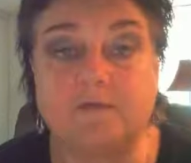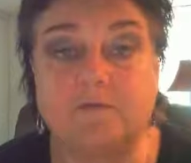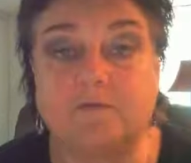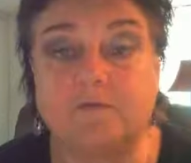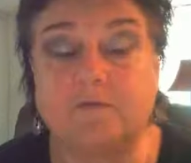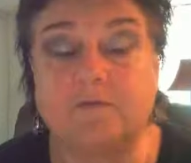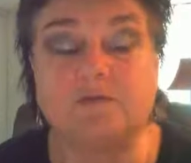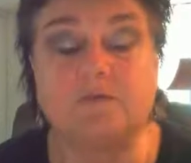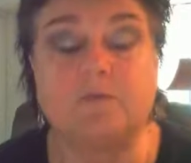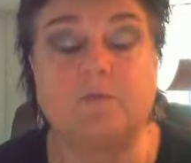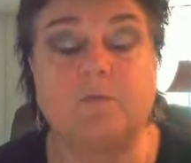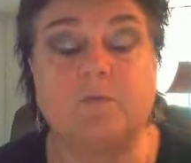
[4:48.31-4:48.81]

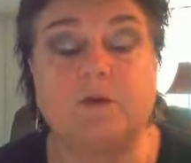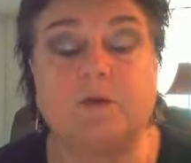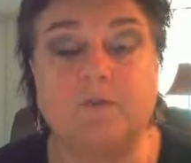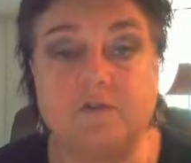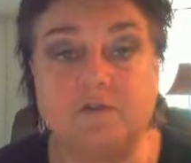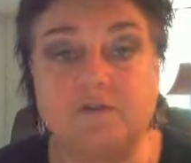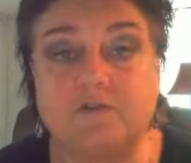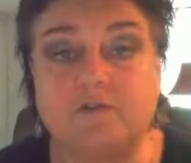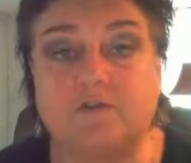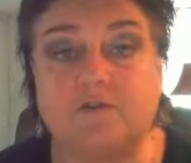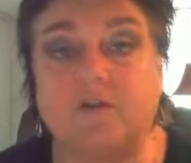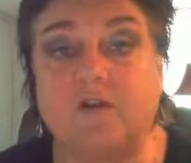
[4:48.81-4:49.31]
First
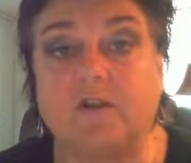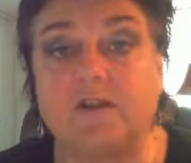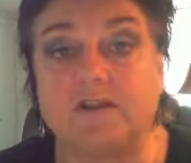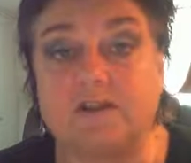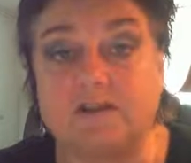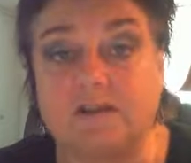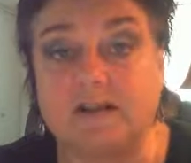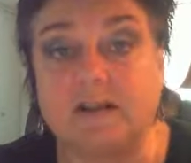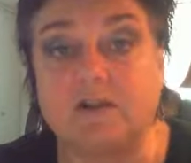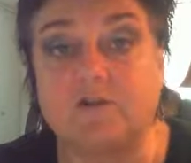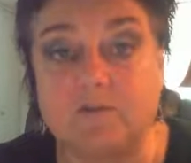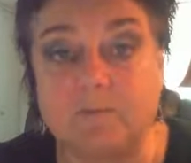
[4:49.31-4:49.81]
of all, it's
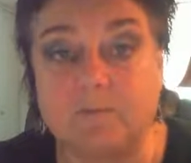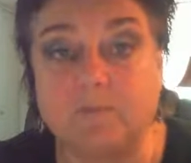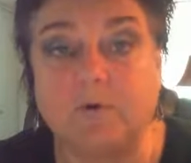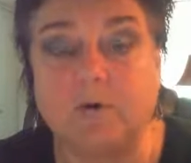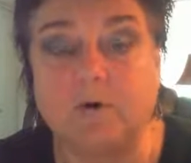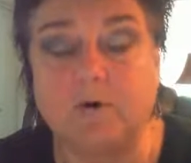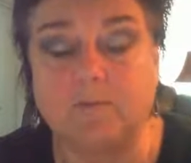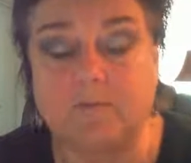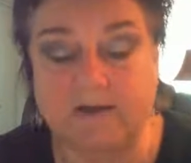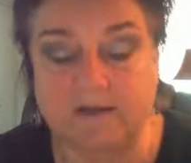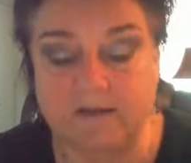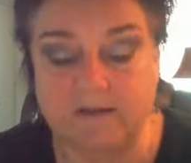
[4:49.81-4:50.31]
actually
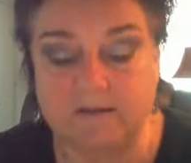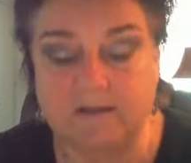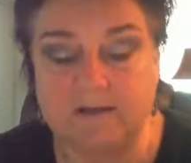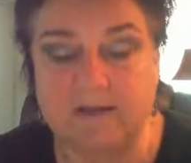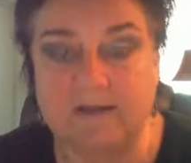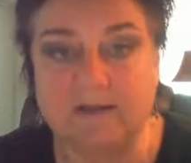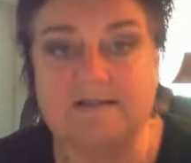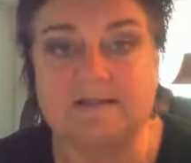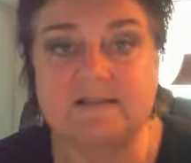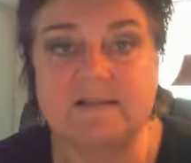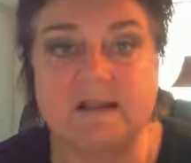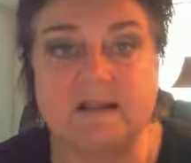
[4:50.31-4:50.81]
permanent.
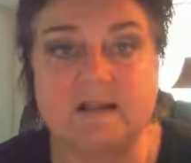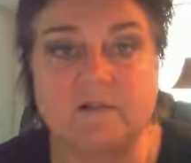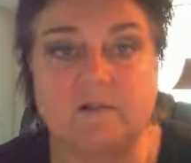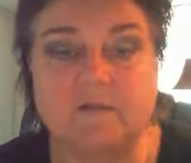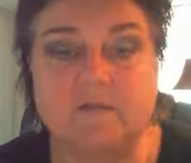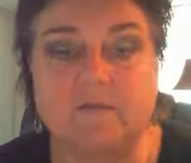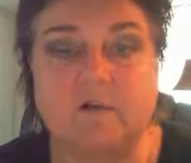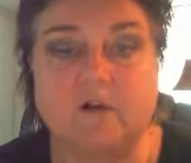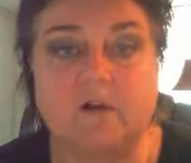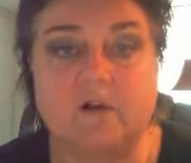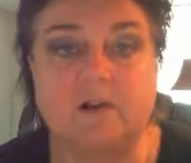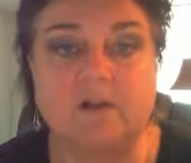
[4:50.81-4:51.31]
Second
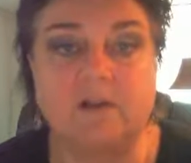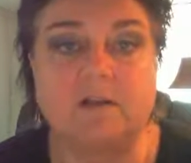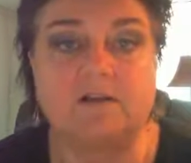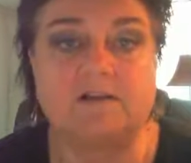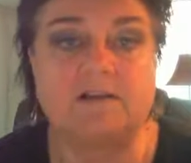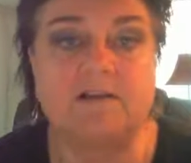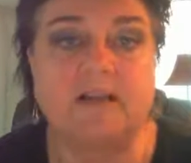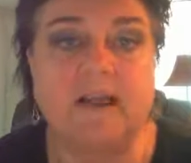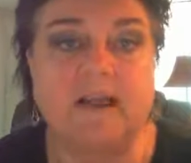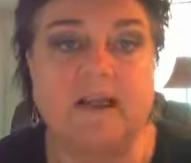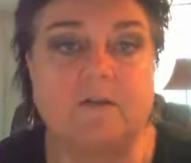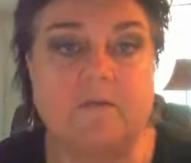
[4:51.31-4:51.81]
of all, it'll
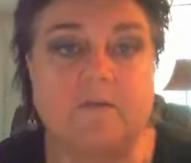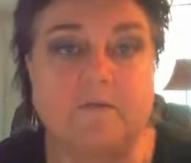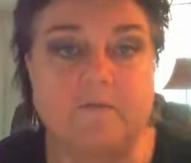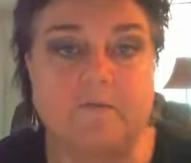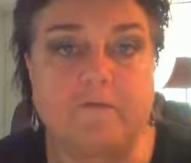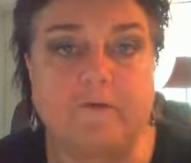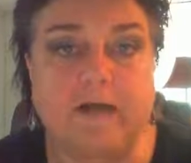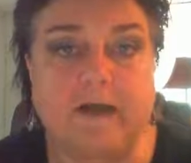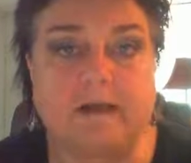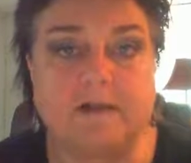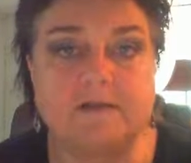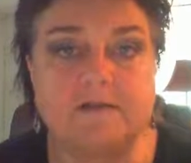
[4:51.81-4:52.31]
take
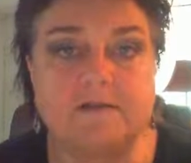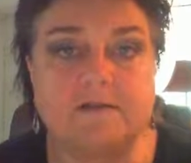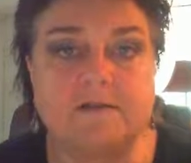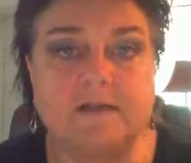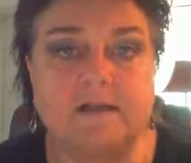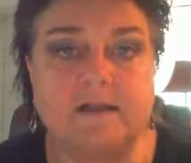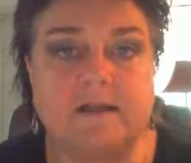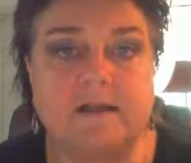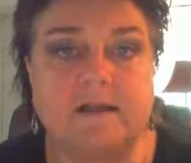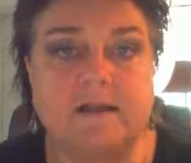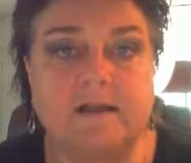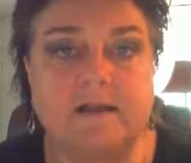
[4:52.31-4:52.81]
effect
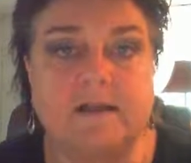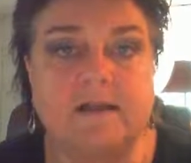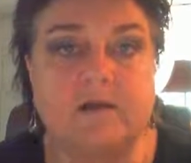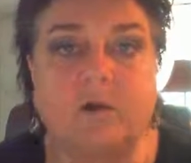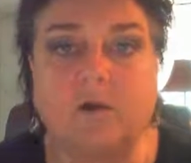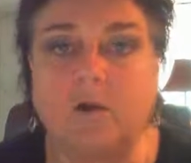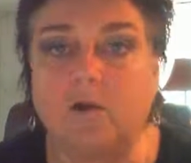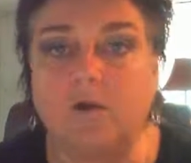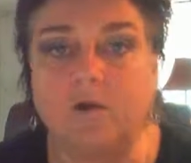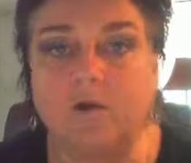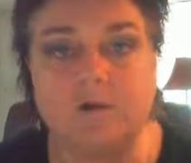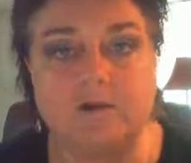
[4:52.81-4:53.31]
in
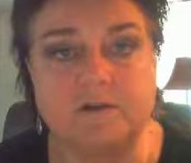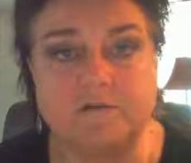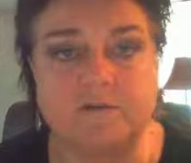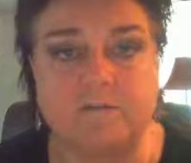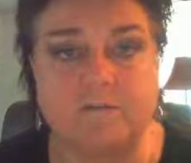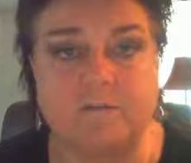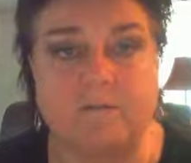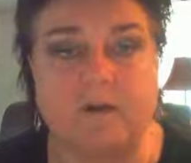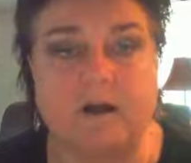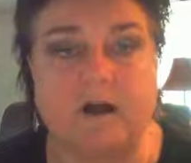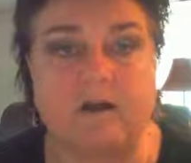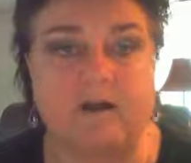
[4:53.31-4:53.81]
all your
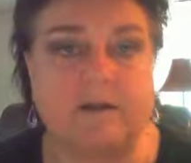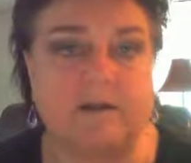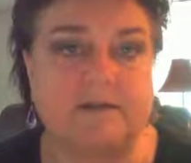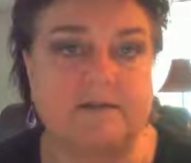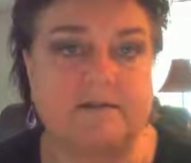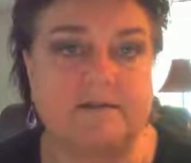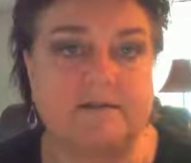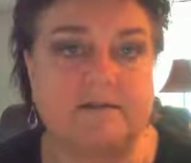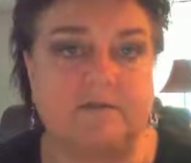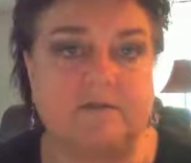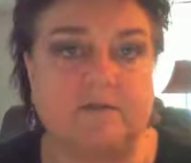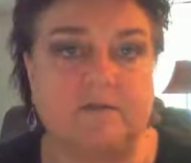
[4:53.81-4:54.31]
different bodies.
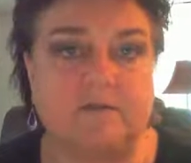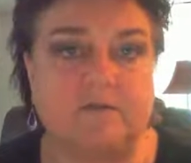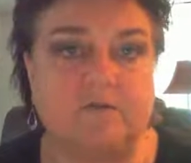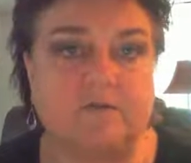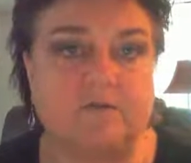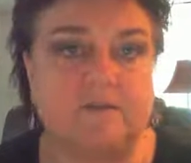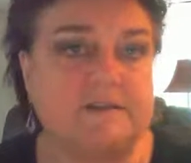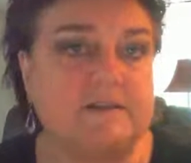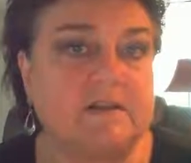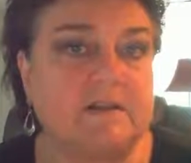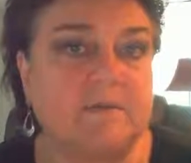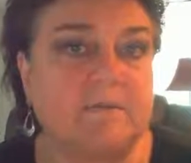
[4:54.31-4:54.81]
So in your
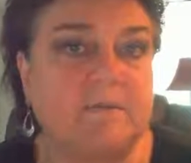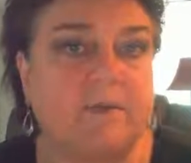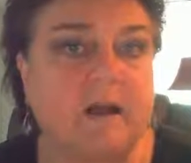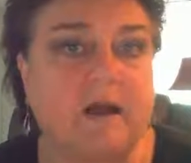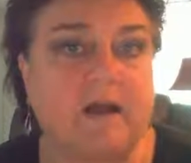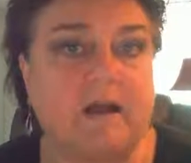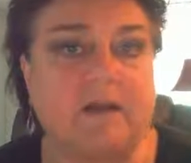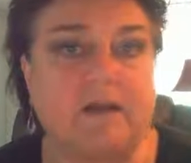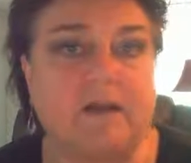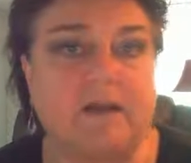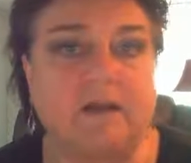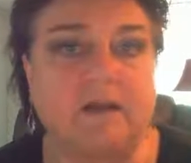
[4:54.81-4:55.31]
physical
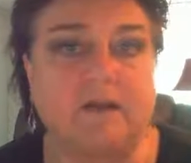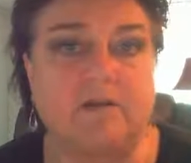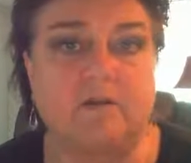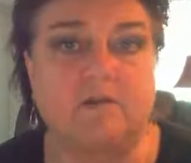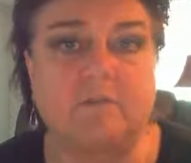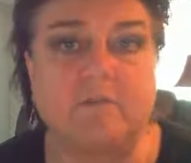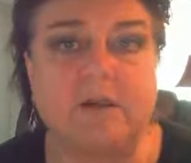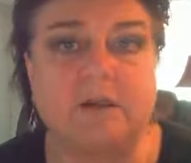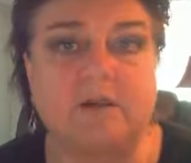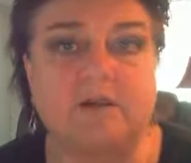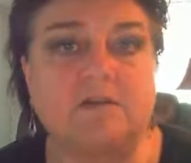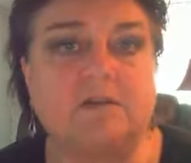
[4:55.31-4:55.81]
body, in your
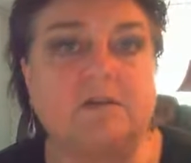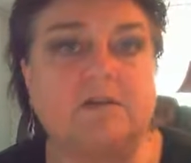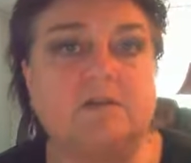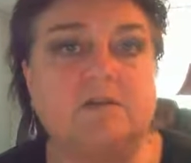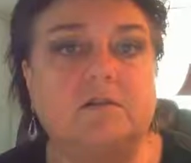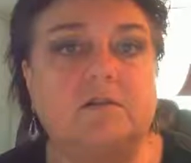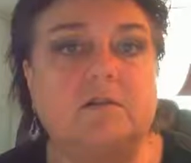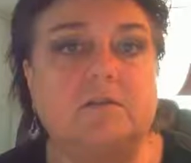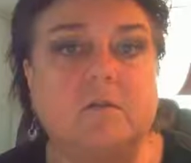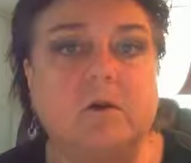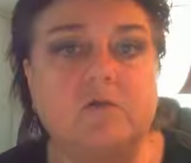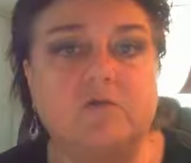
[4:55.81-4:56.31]
mental,
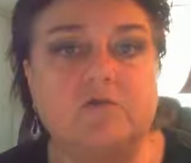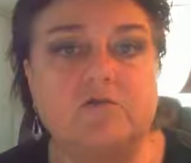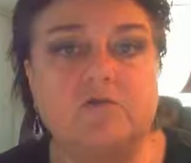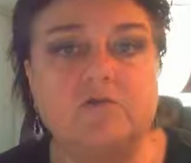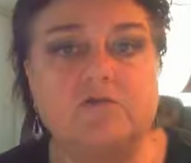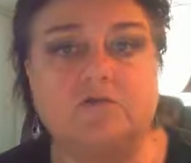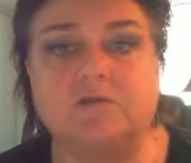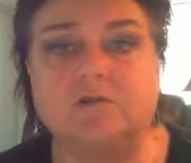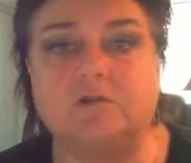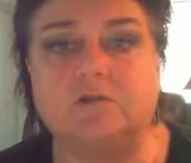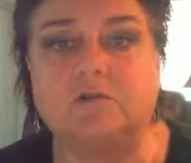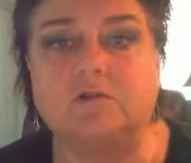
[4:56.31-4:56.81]

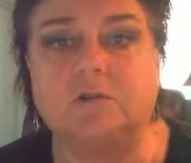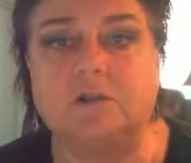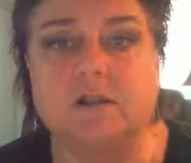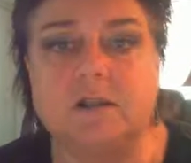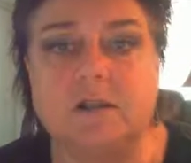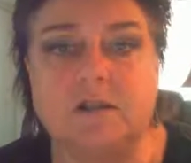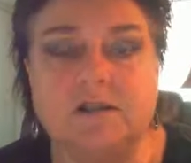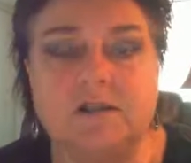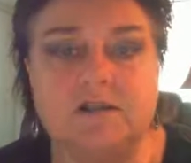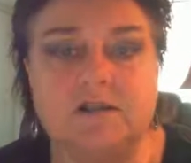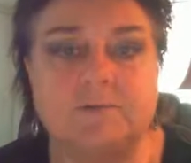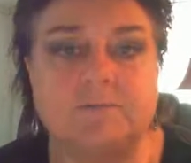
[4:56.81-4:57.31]
emotional,
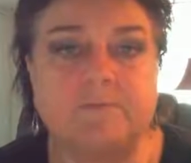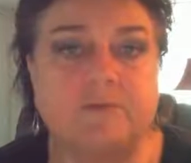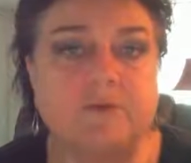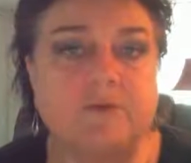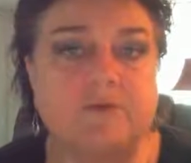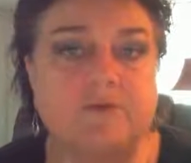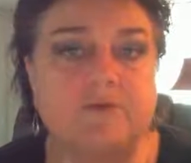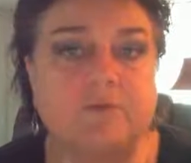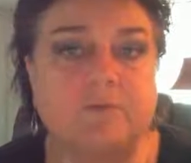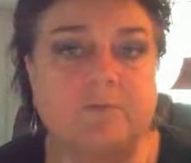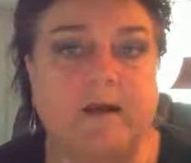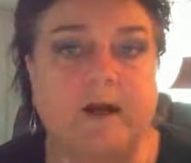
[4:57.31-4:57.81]

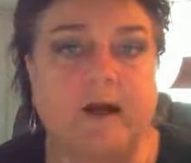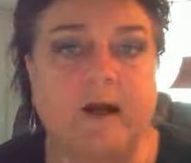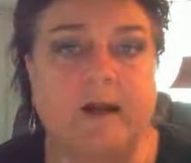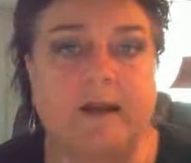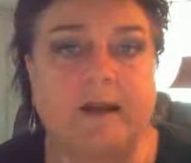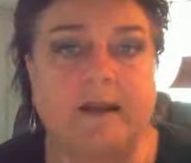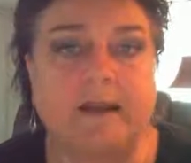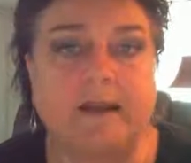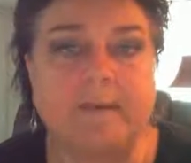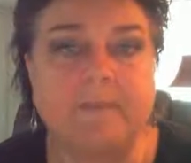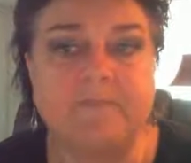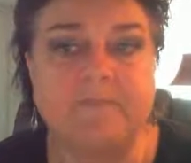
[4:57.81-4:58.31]
spiritual
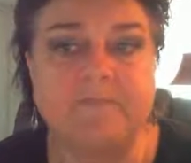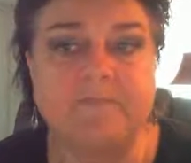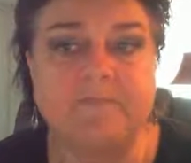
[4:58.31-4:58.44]
body.